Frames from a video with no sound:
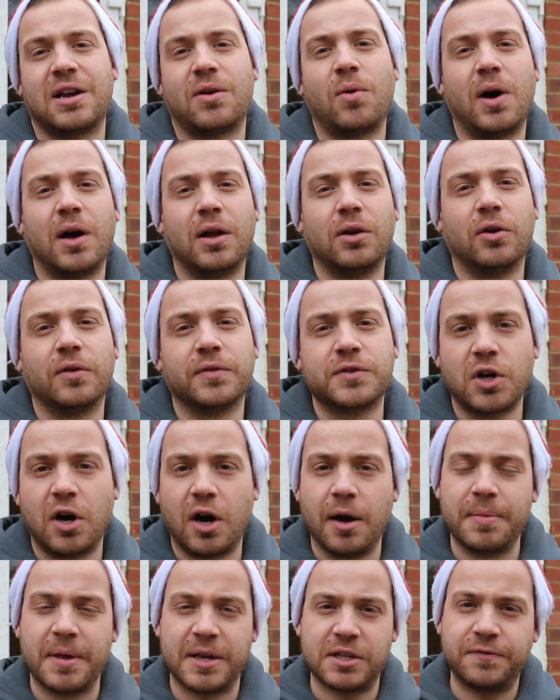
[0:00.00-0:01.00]
quite a lot of
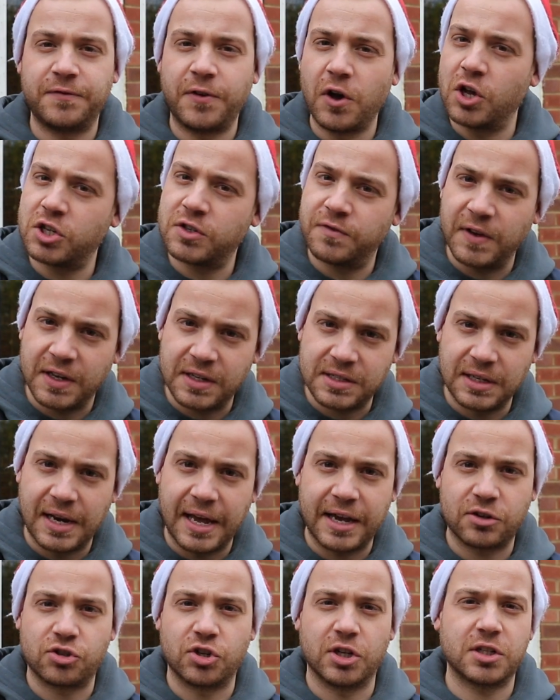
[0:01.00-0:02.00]
time. That's first fix
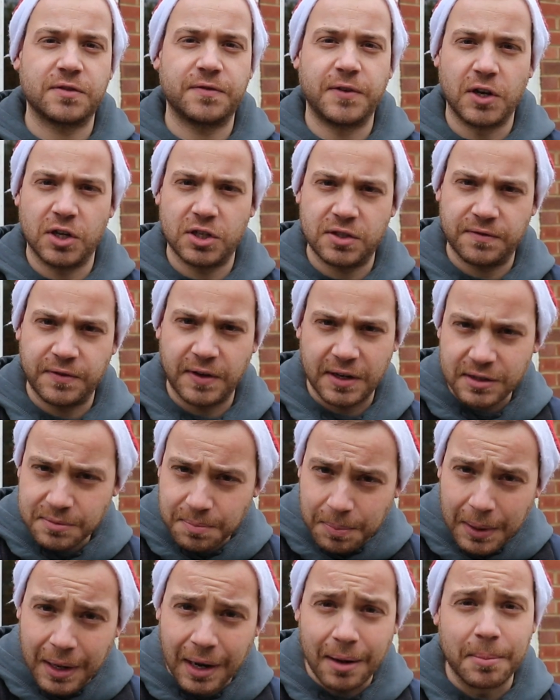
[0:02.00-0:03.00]
electrics, first fix
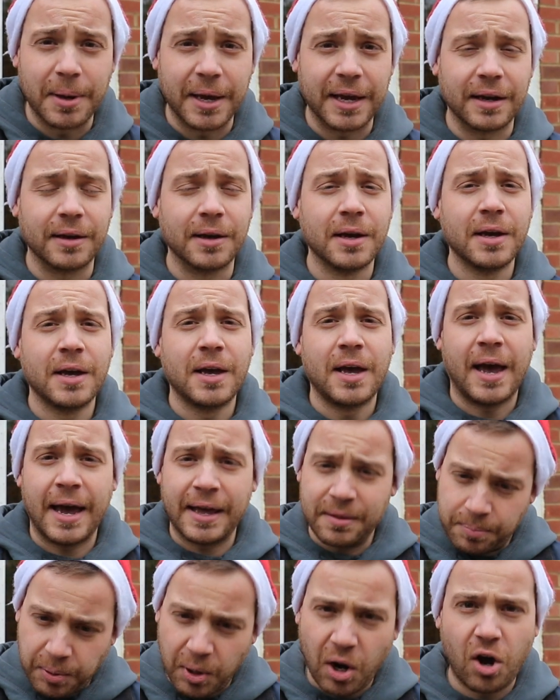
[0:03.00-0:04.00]
plumbing,
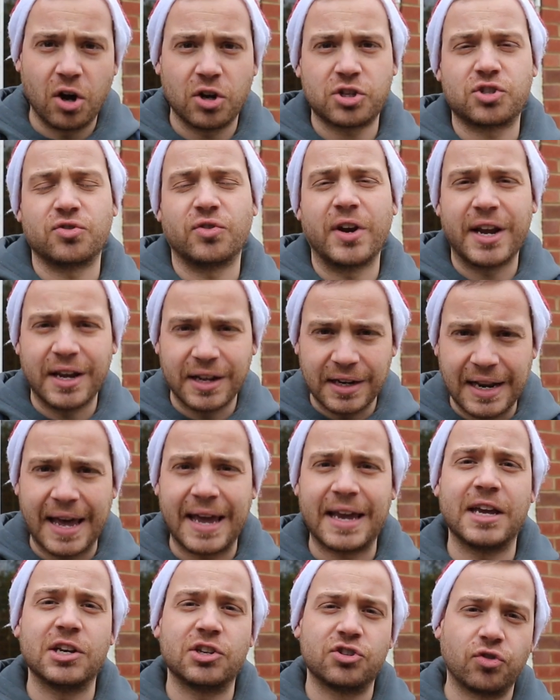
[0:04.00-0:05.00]
and plastering, and
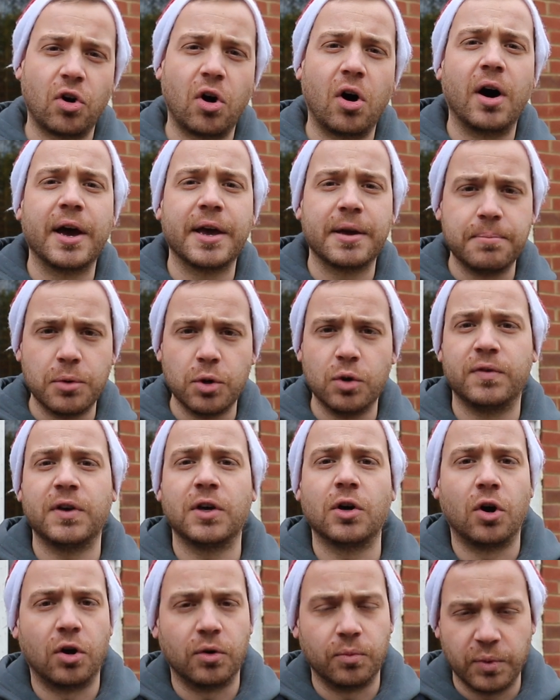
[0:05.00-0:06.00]
letting it dry and
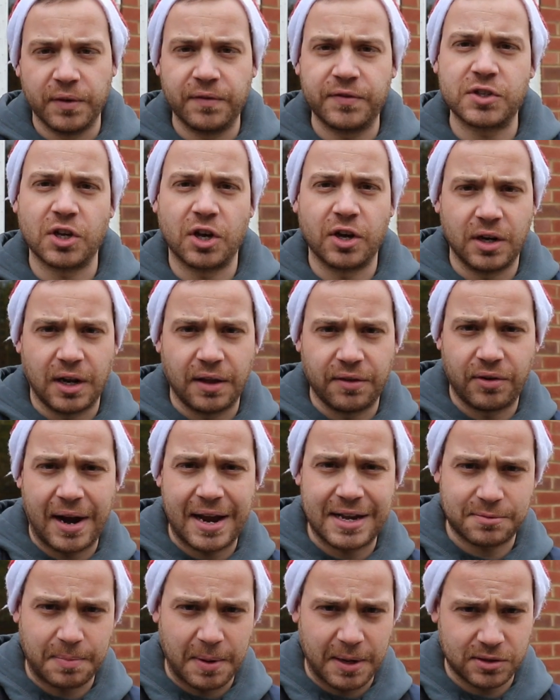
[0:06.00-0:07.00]
moving on with certain other
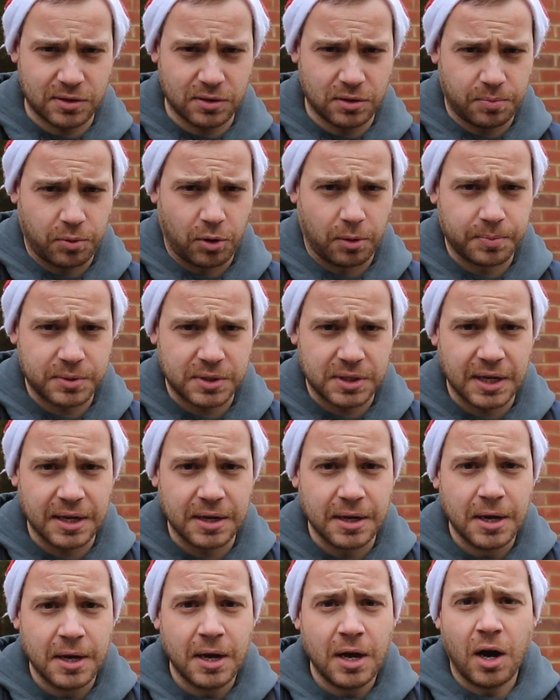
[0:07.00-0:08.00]
aspects of the
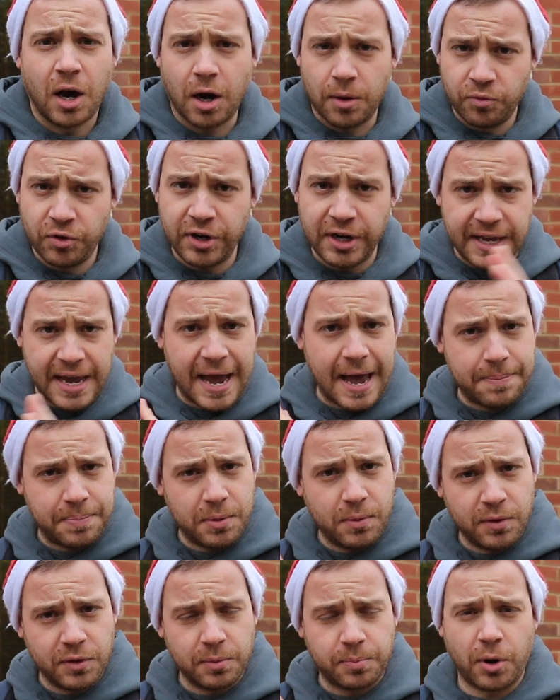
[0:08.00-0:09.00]
property. I'm really
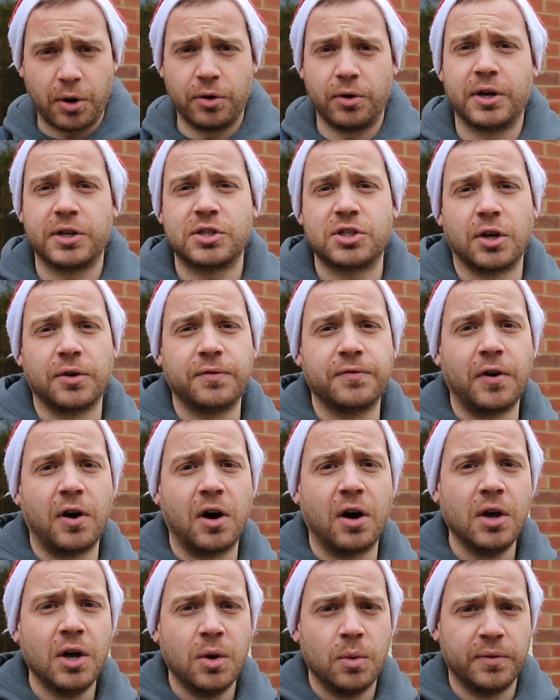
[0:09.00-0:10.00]
happy with the progress so
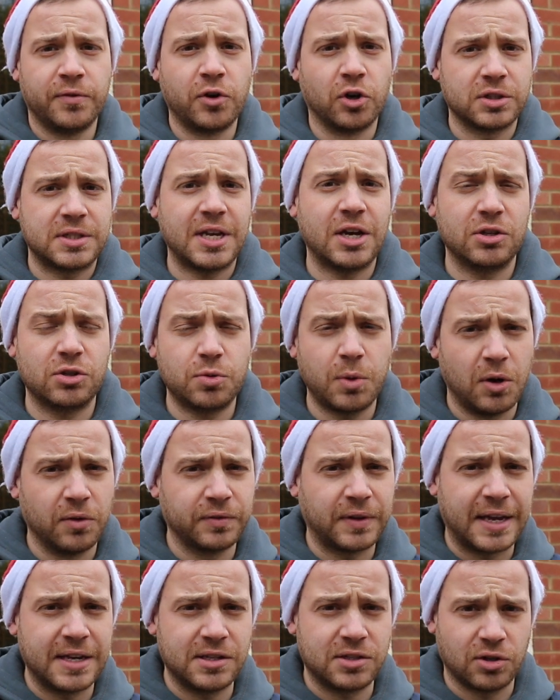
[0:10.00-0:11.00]
far. We've got
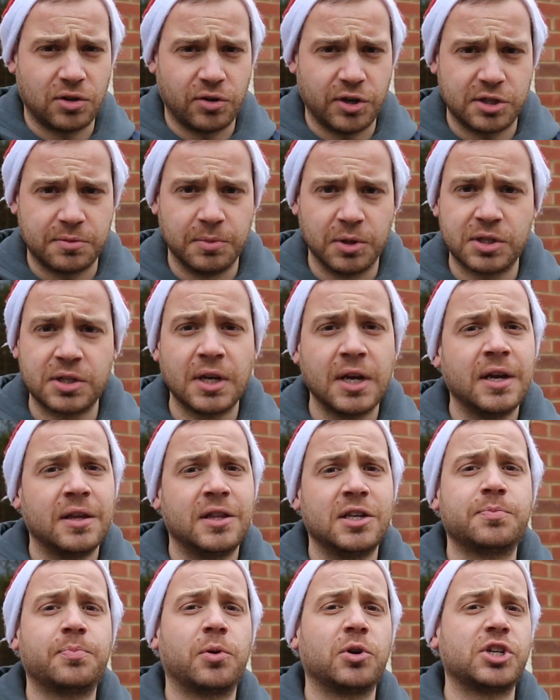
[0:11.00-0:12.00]
12 days to Christmas.
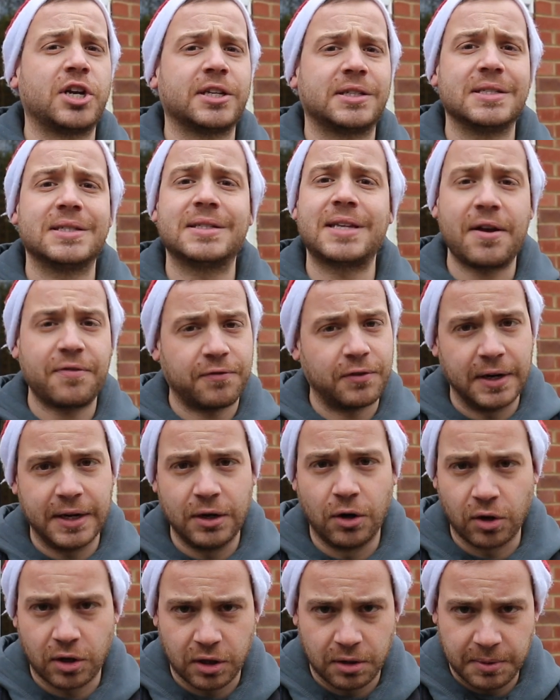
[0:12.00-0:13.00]
This project is definitely
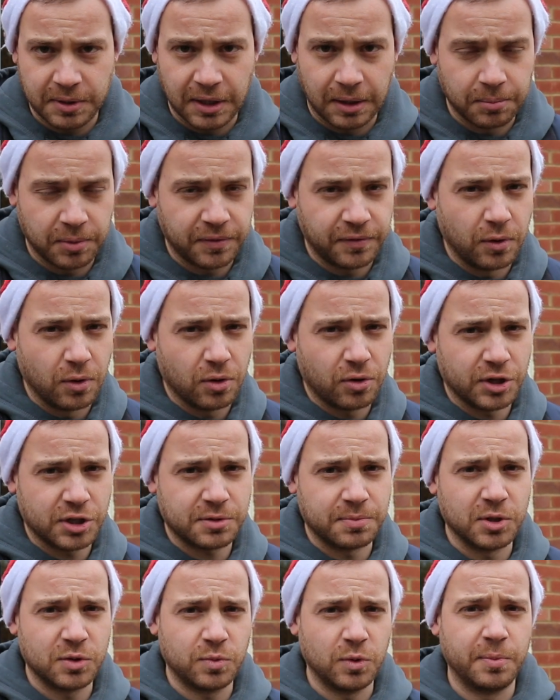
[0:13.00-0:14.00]
not going to be done before
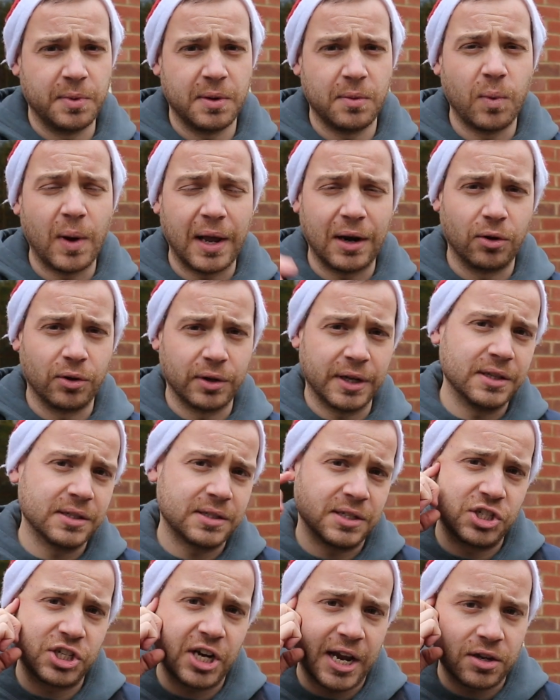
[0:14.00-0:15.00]
Christmas. We'll be well on
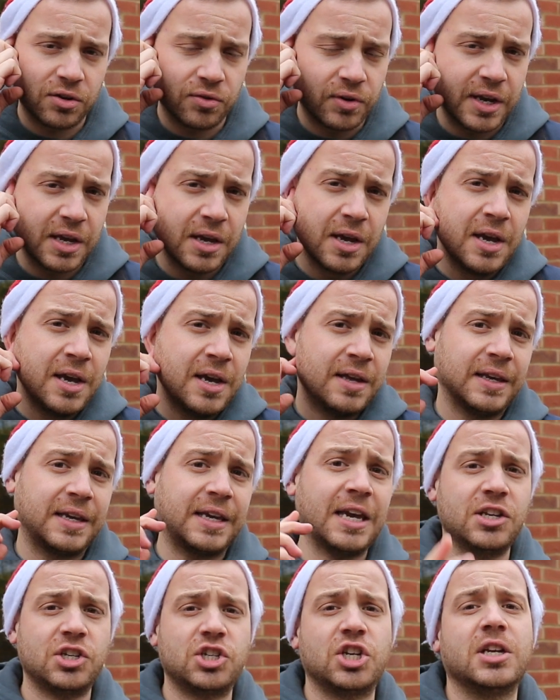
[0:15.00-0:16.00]
into January. The
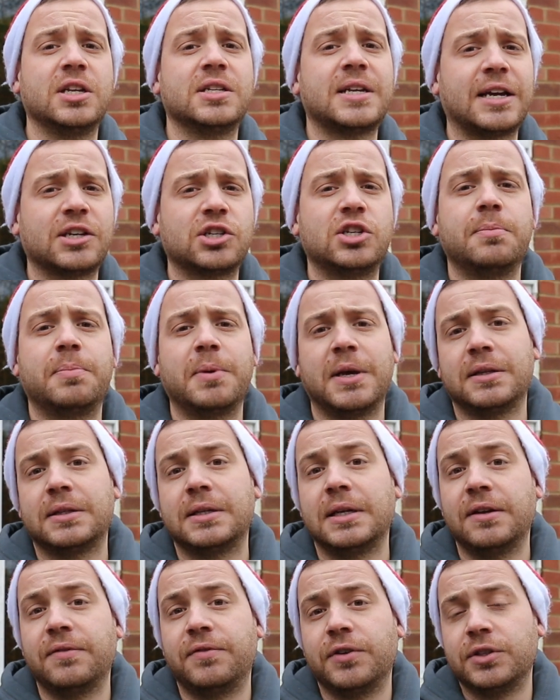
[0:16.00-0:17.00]
kitchen is actually being
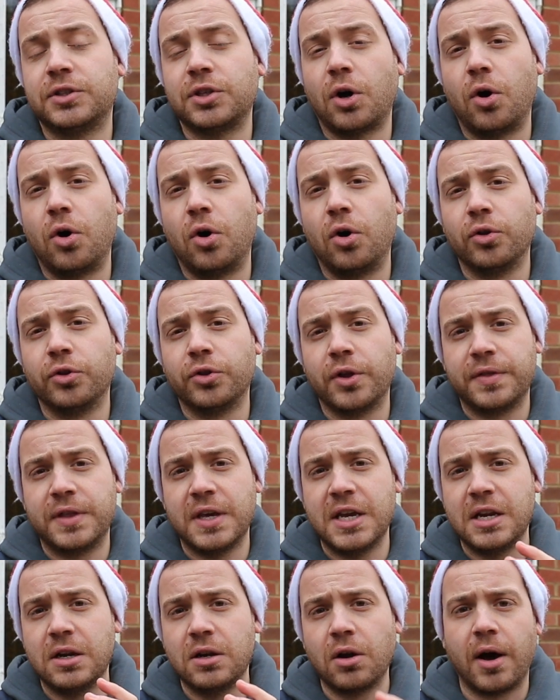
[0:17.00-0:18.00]
delivered delivered on
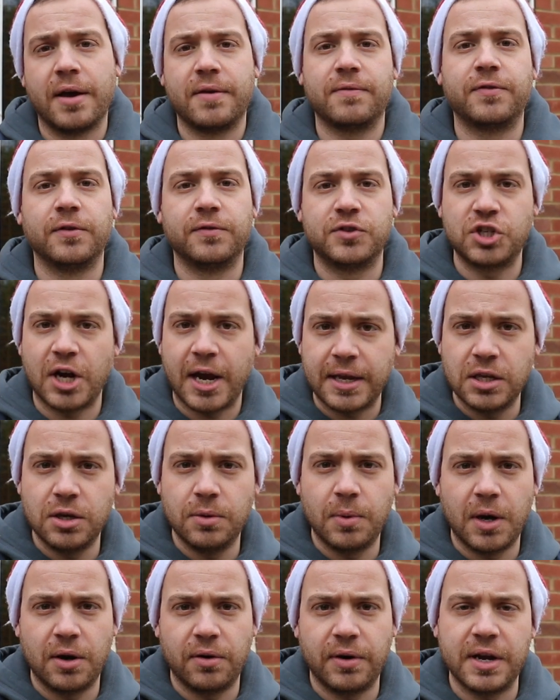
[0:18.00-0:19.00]
the 9th of
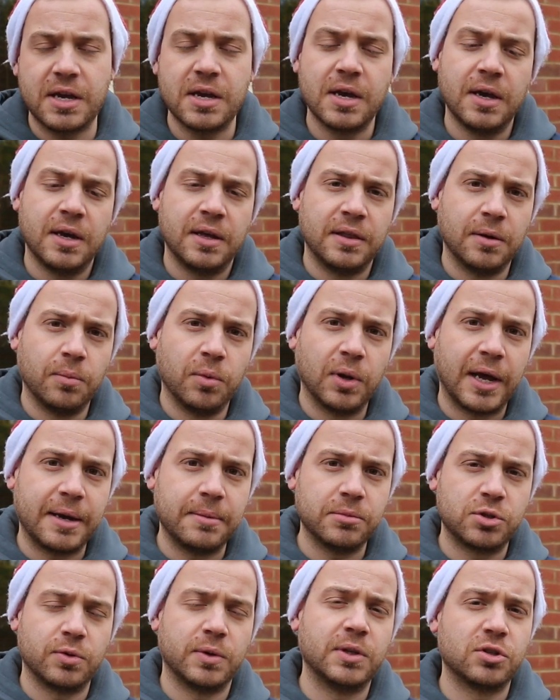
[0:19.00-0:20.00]
January. Then we'll
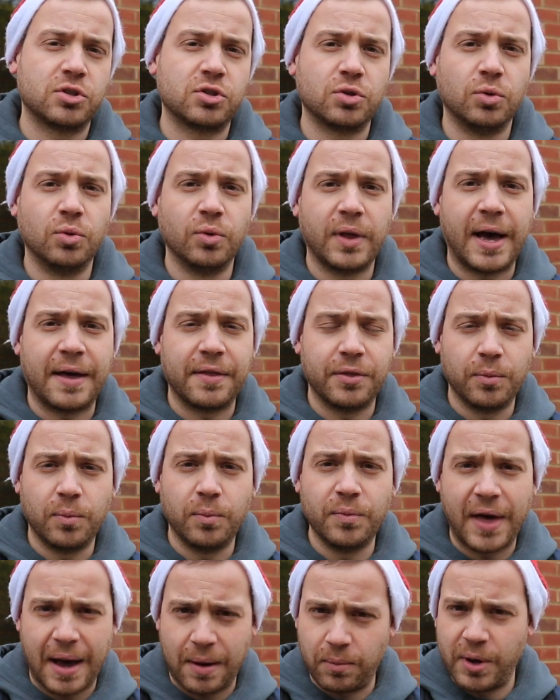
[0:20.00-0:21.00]
aim to install
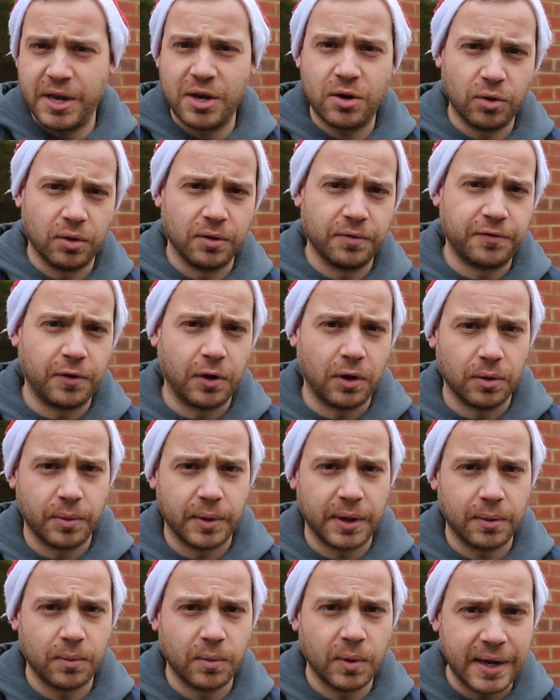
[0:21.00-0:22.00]
that week or the
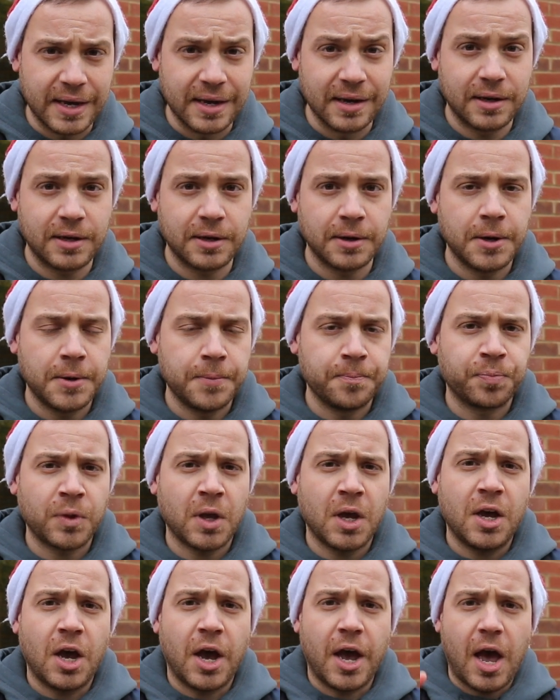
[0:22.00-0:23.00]
following week.
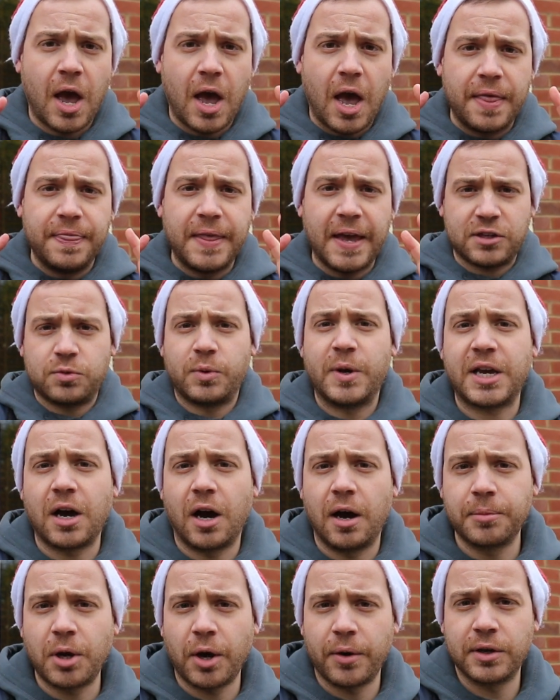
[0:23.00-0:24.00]
Next week
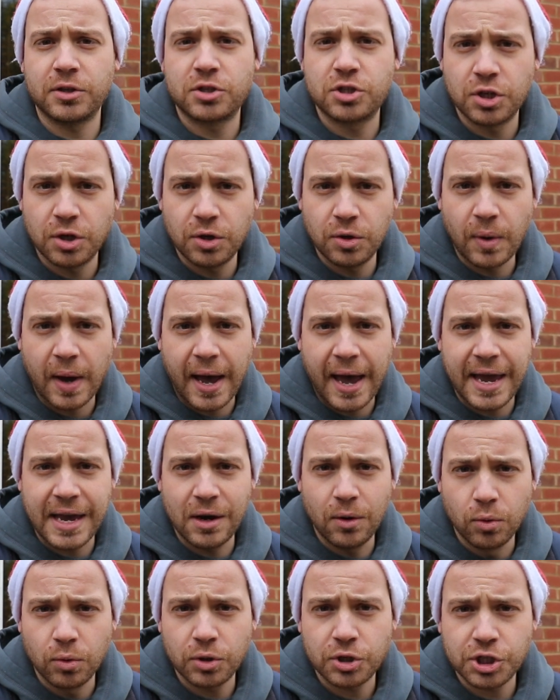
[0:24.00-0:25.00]
I'm going to a
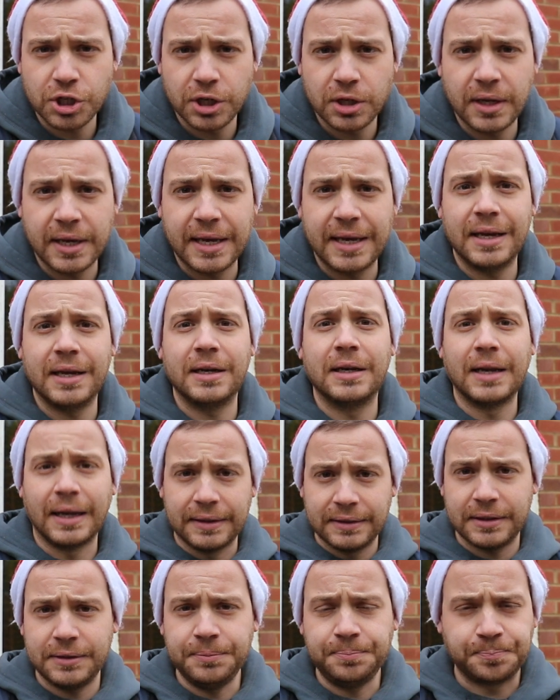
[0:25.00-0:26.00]
auction in
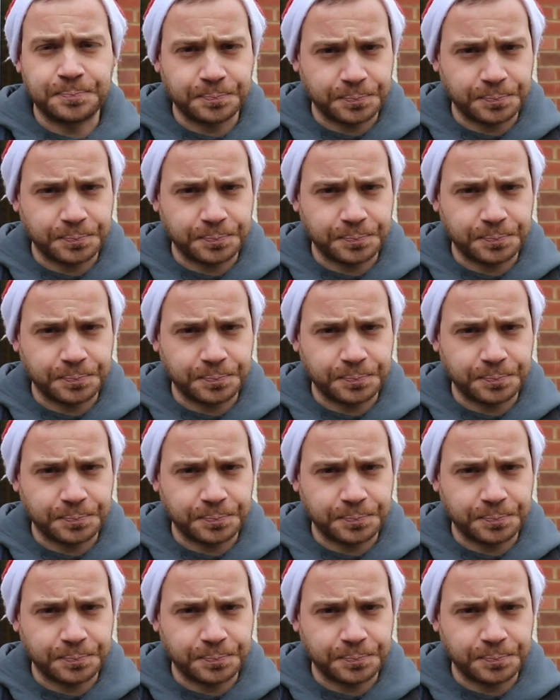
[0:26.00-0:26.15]
London